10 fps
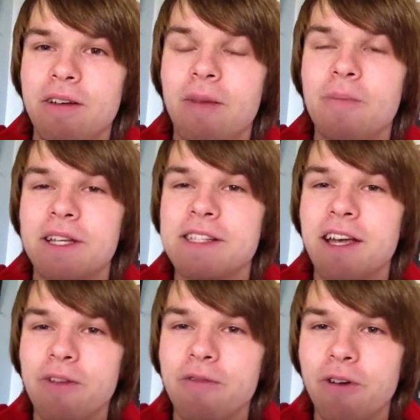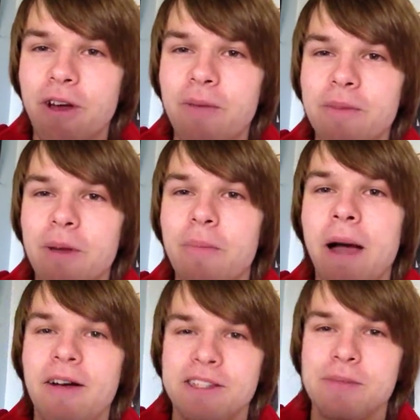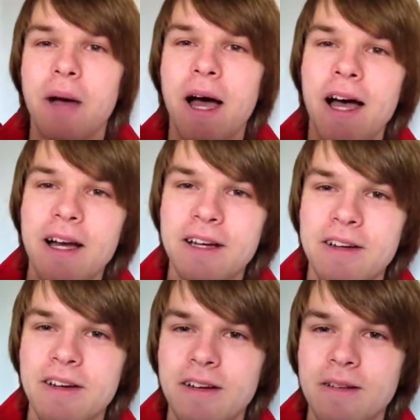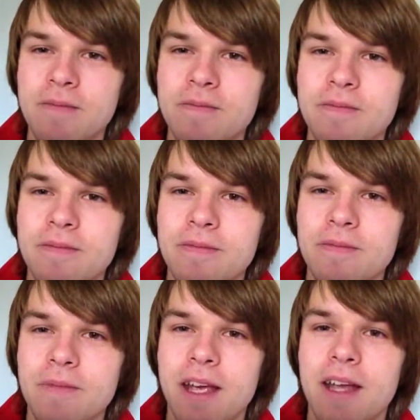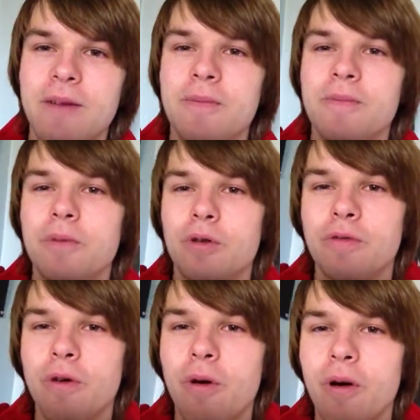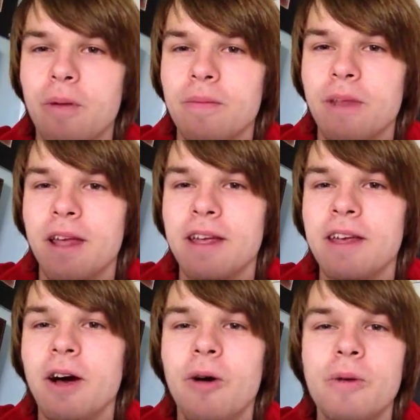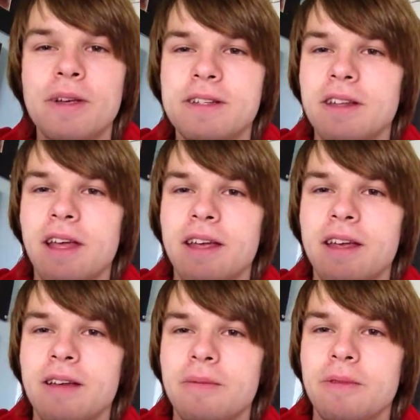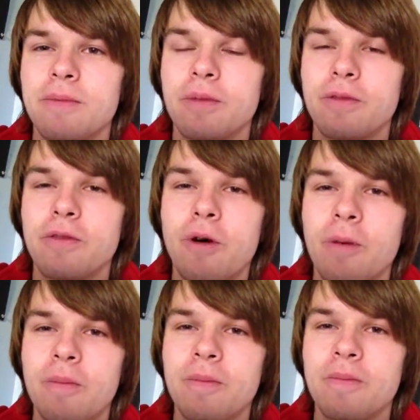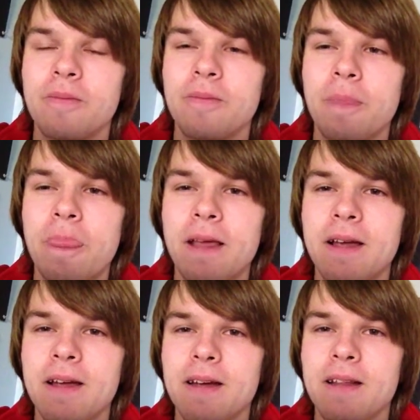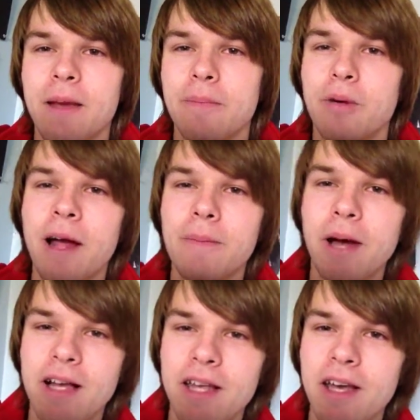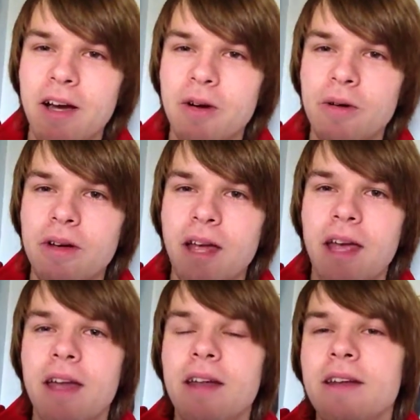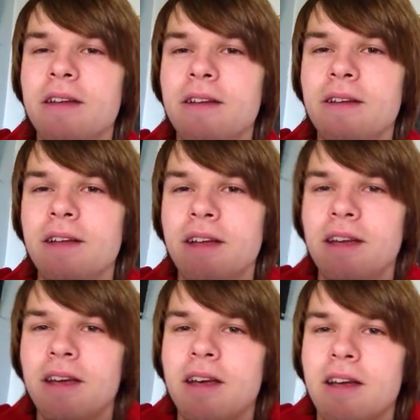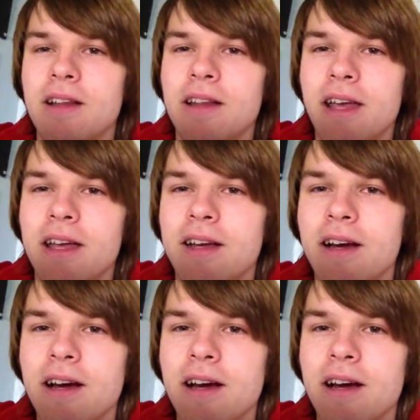I'm excited for him to bounce back and perform like he always, like, perform like prime Pacquiao. And like he